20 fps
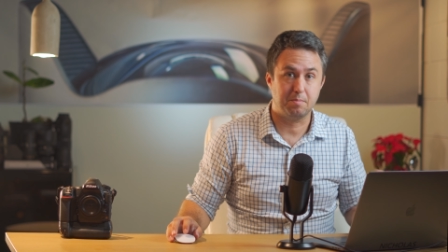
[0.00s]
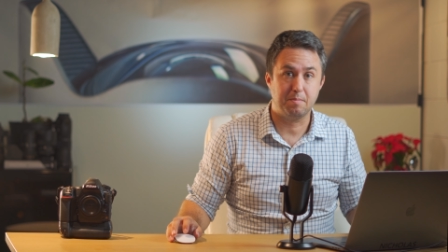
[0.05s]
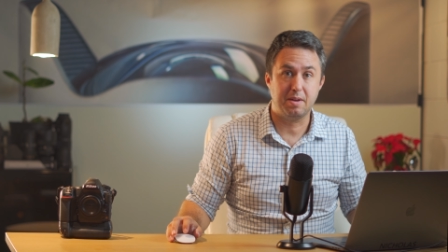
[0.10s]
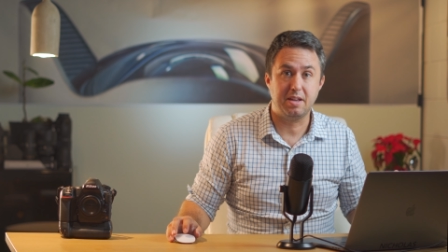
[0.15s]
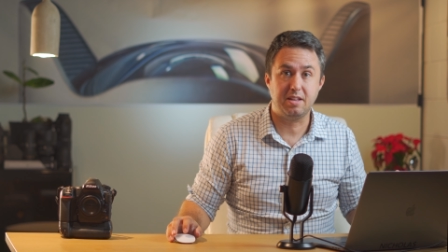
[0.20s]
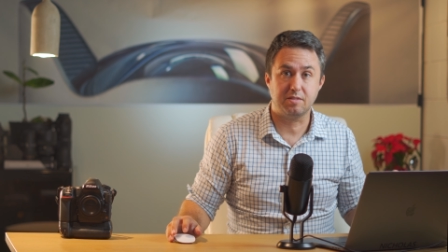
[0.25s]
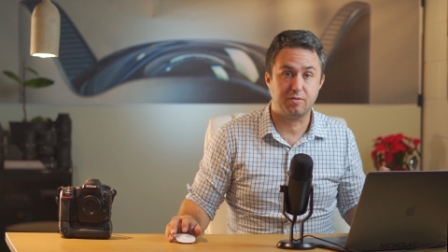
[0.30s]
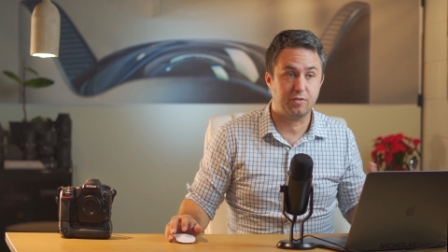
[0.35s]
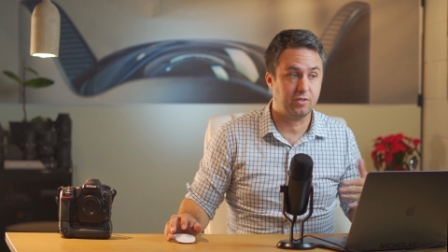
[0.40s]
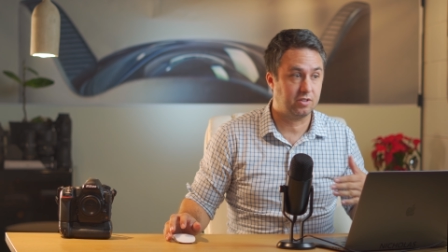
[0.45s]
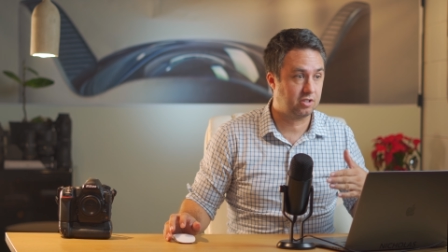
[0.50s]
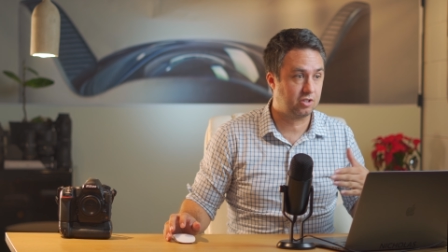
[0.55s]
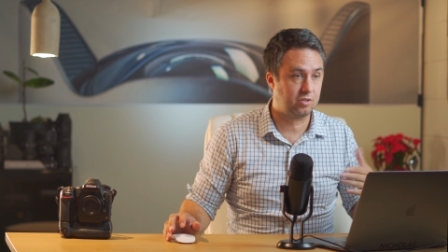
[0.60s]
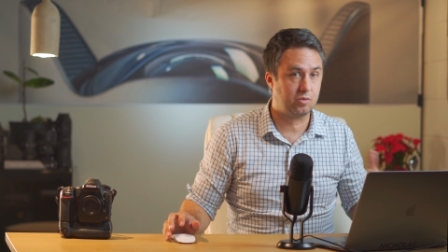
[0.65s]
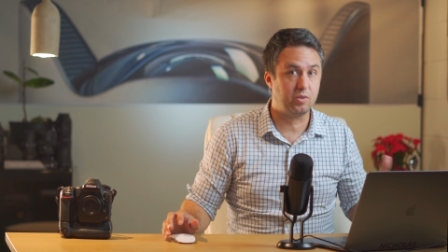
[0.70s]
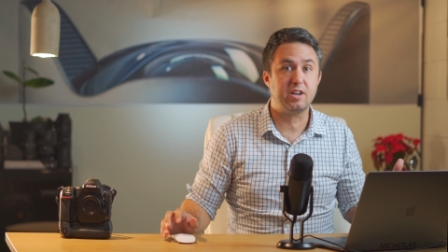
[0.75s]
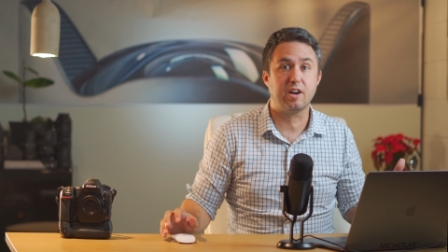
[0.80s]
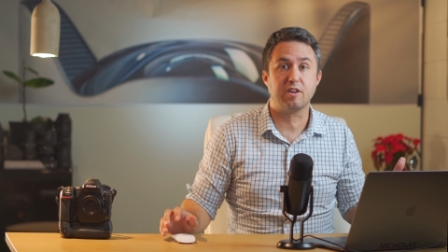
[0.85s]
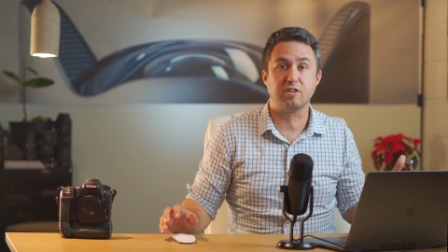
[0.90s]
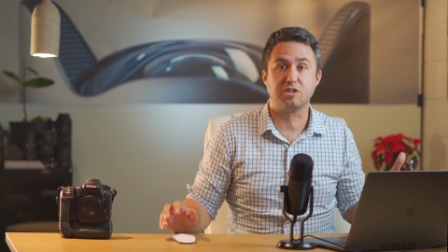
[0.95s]
amazing. For
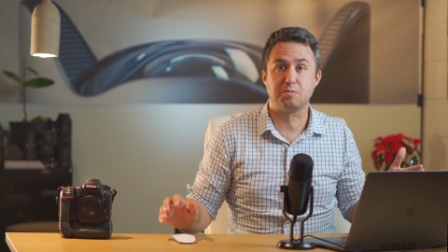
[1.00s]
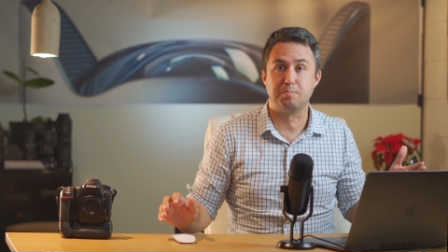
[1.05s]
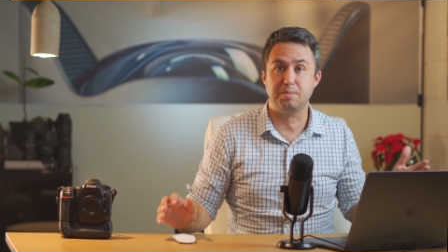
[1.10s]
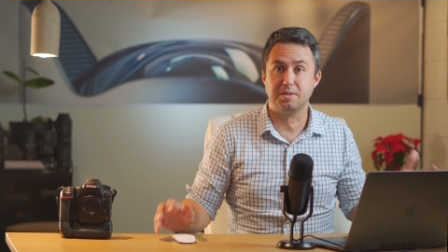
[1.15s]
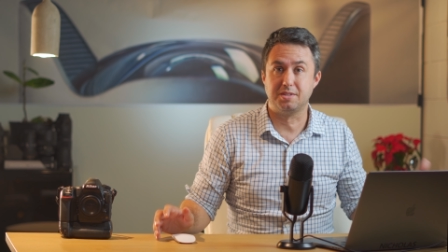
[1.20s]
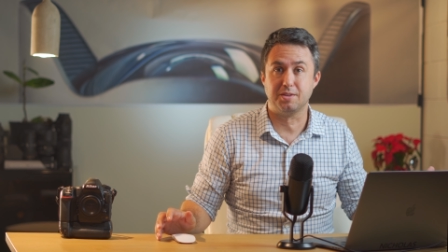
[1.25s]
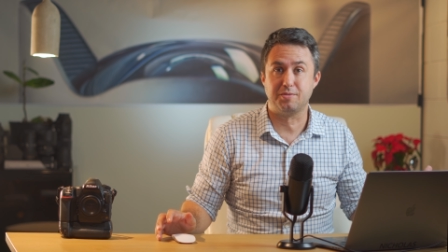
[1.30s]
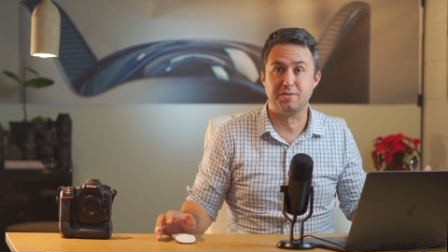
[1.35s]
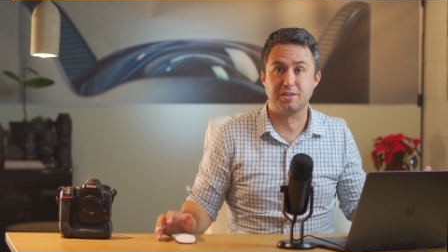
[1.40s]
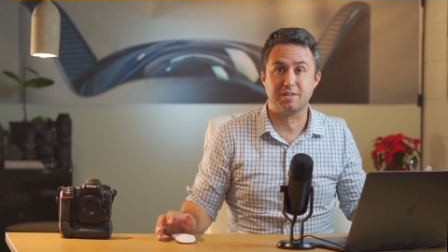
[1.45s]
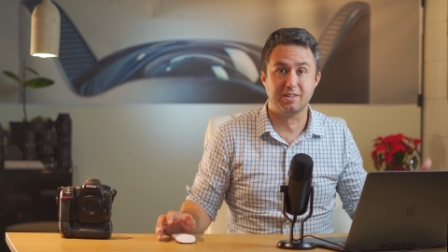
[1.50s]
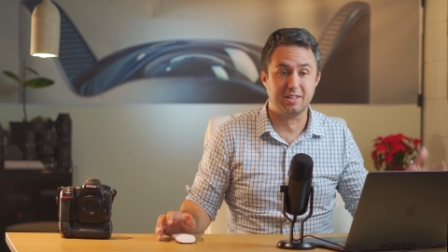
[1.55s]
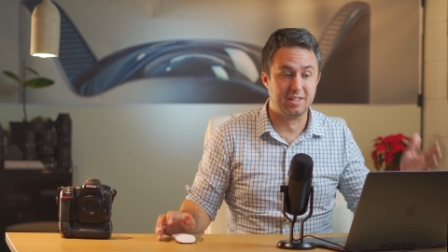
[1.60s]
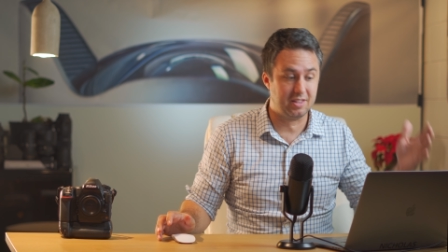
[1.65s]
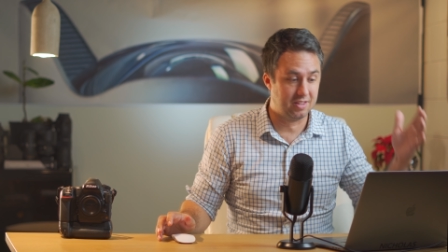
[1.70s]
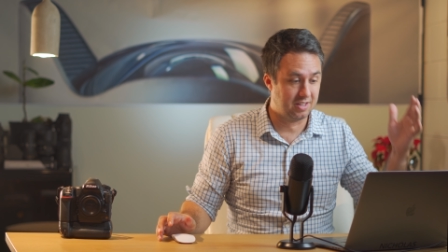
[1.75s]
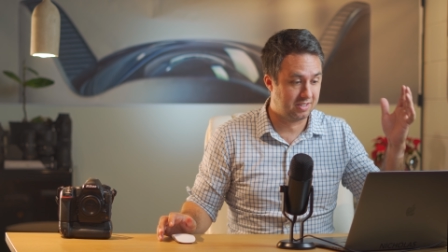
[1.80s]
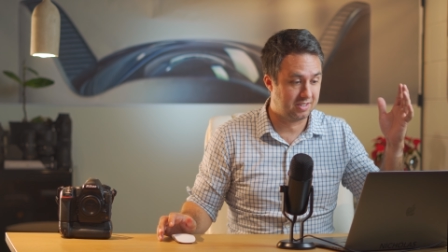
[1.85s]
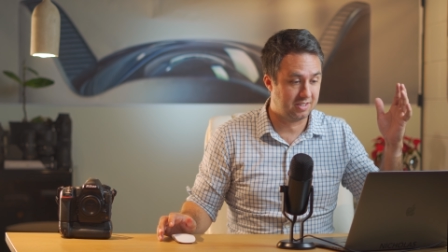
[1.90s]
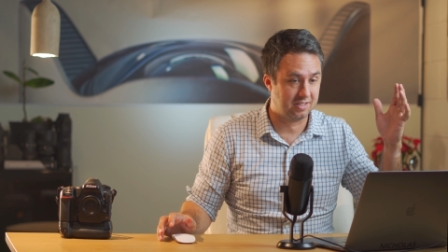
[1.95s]
street art specifically,
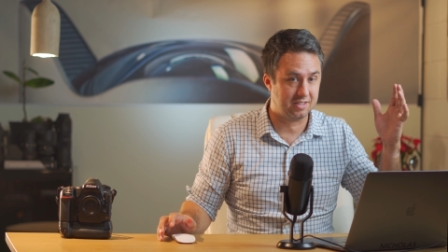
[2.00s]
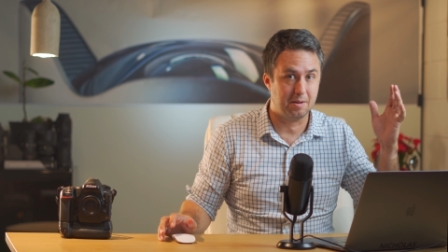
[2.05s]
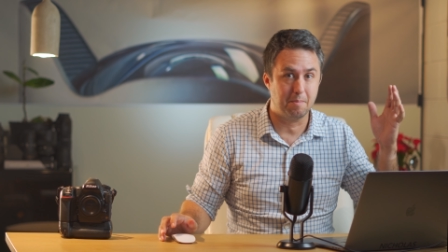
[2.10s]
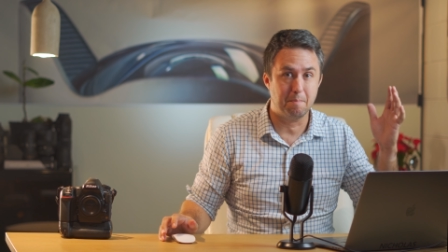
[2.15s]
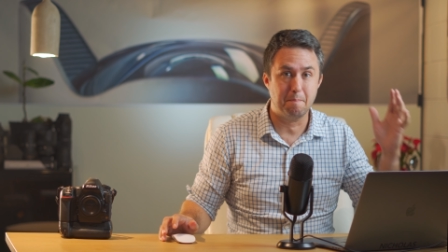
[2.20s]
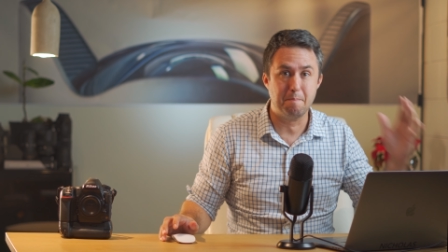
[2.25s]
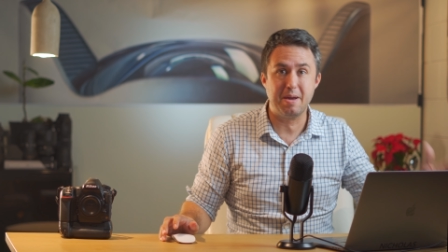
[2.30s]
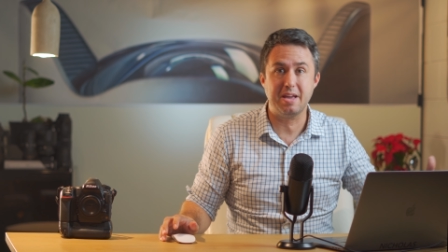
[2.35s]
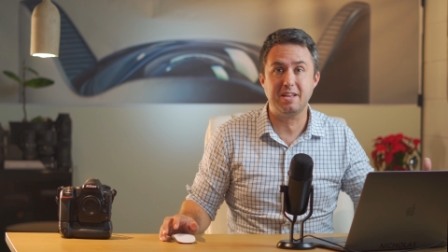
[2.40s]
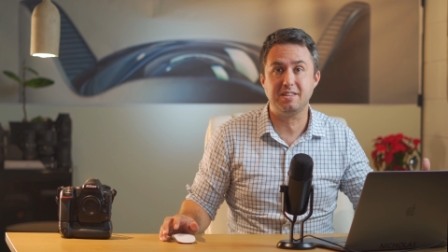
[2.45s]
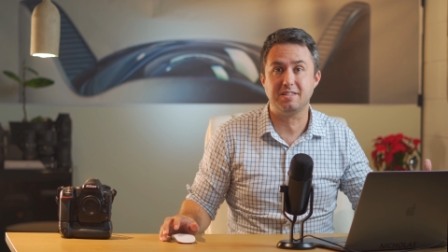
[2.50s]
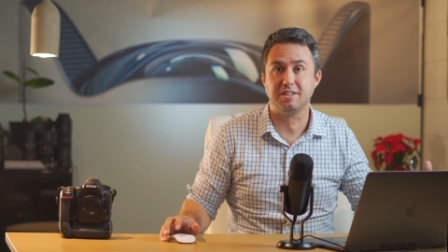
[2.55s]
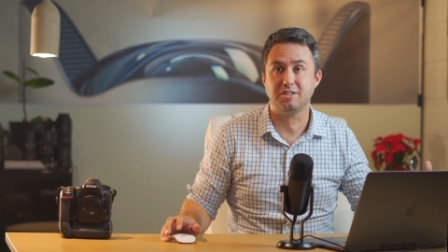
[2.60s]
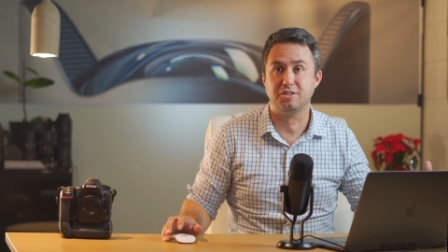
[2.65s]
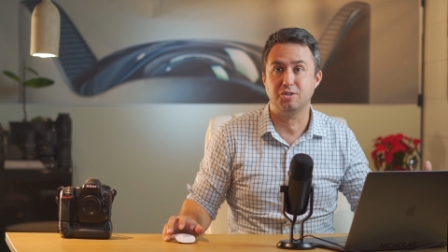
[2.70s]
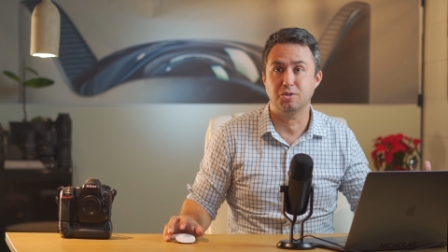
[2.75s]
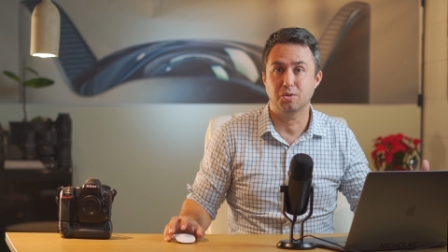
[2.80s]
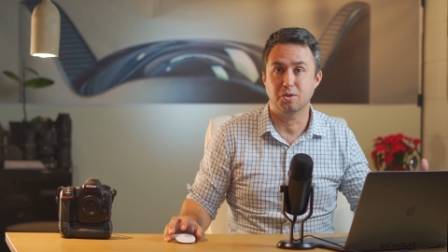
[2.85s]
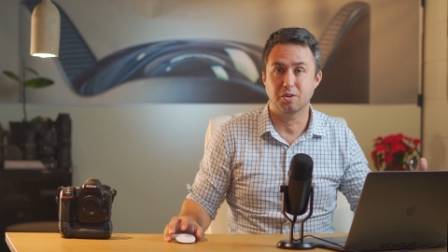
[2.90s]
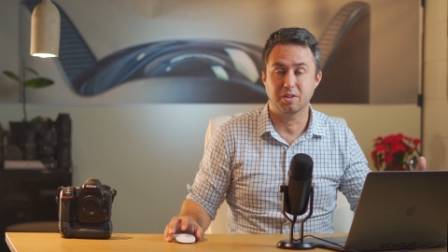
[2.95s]
this is an amazing
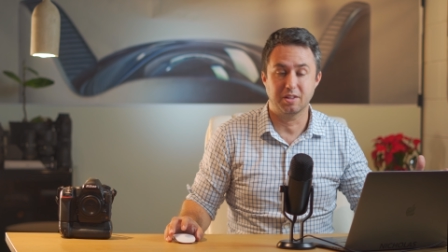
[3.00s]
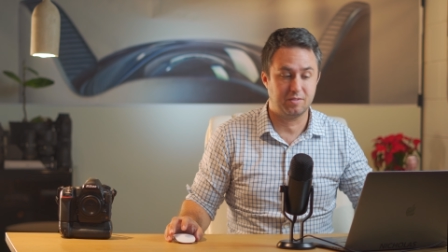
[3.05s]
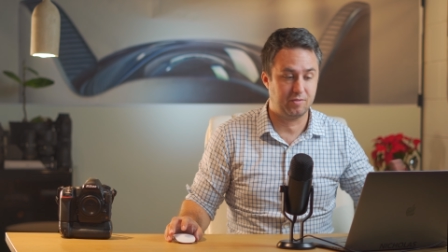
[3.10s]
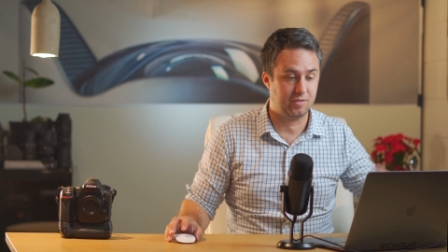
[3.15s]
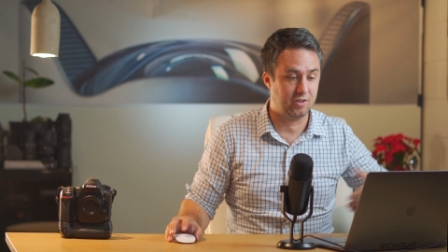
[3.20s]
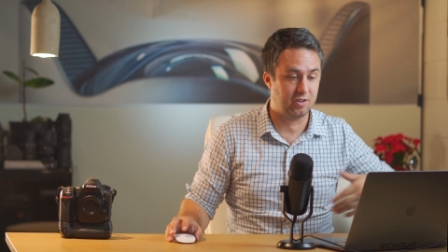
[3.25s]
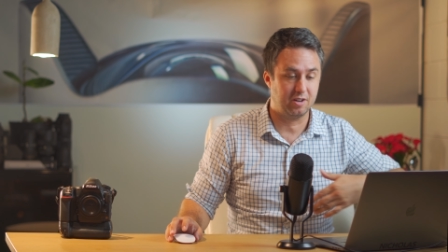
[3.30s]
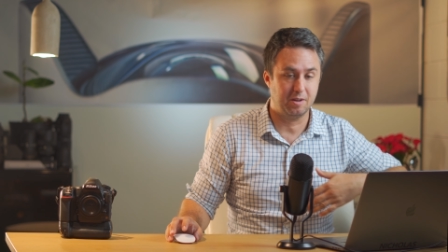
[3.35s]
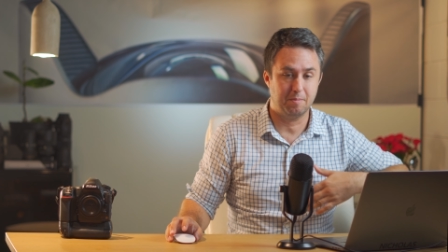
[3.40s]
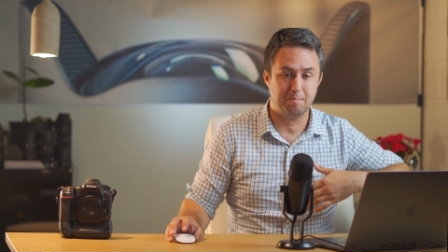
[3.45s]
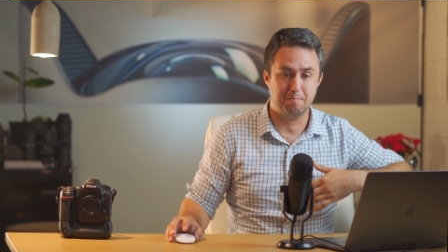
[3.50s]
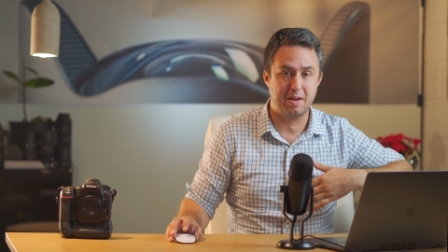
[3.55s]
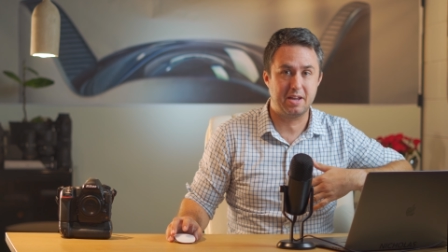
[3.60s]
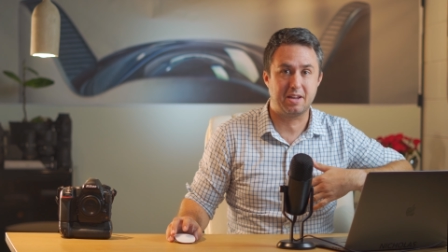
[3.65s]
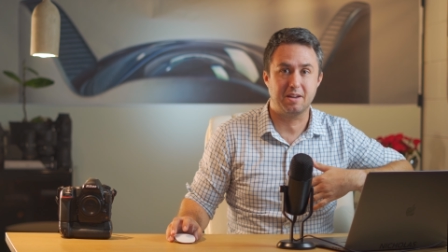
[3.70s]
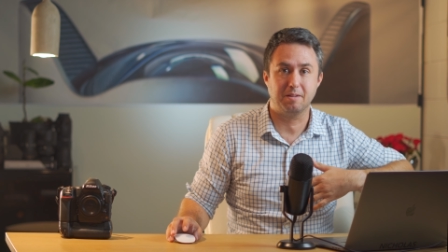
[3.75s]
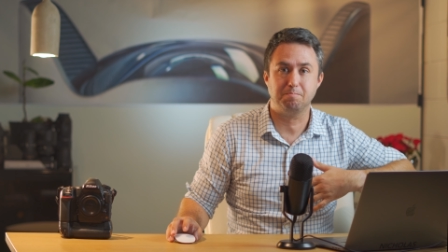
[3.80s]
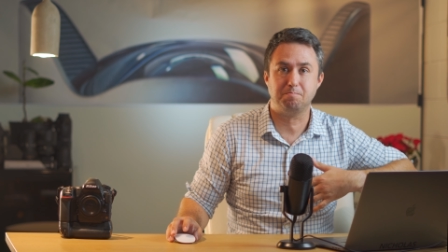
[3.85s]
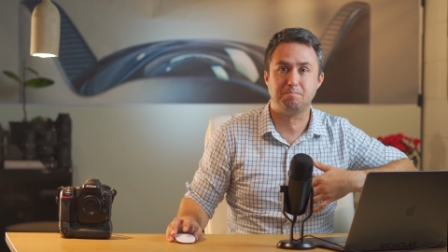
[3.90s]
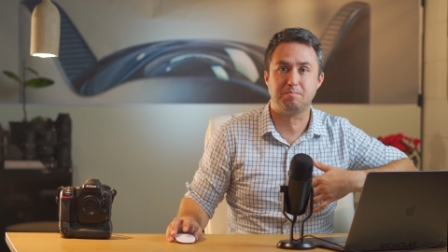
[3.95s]
tool if you're going to
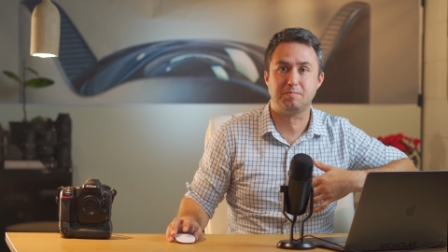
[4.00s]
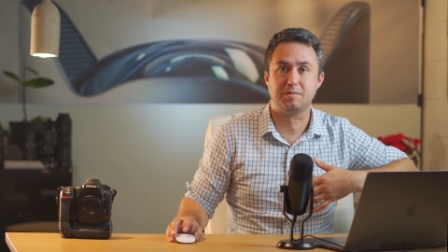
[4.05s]
make a